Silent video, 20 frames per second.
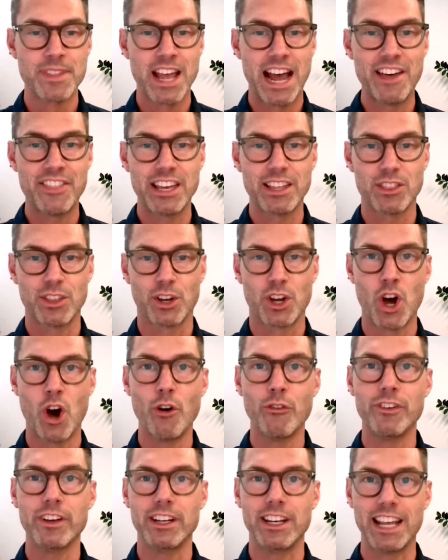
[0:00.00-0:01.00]
I think the
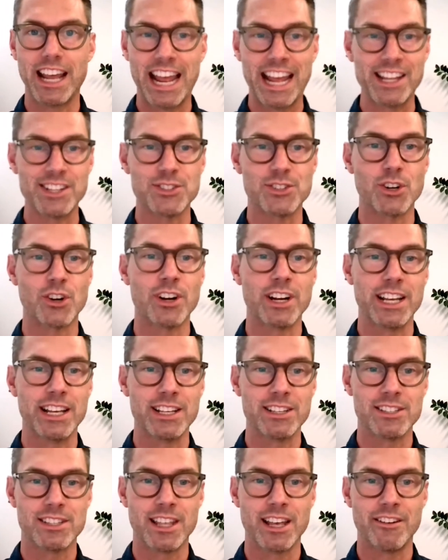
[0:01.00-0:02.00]
COVID answer
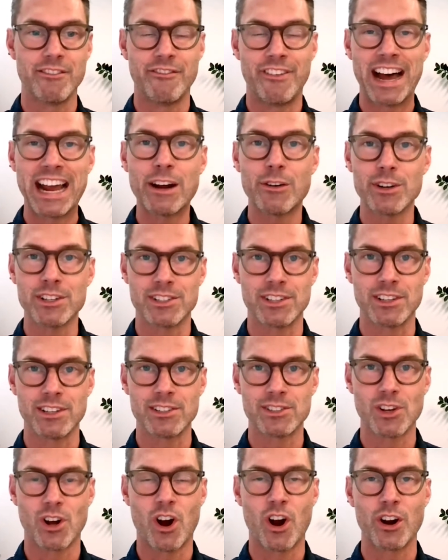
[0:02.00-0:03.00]
is that
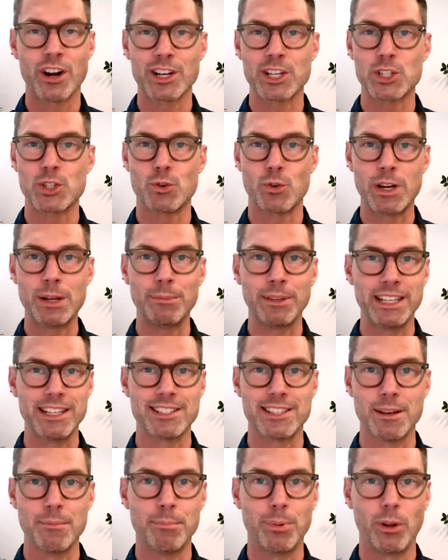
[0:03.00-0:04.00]
viruses are extremely
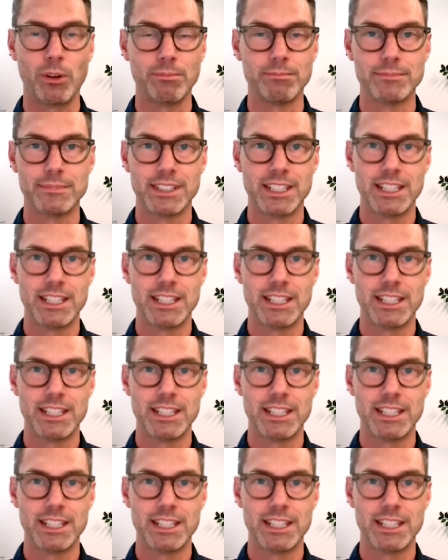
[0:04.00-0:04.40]
simple.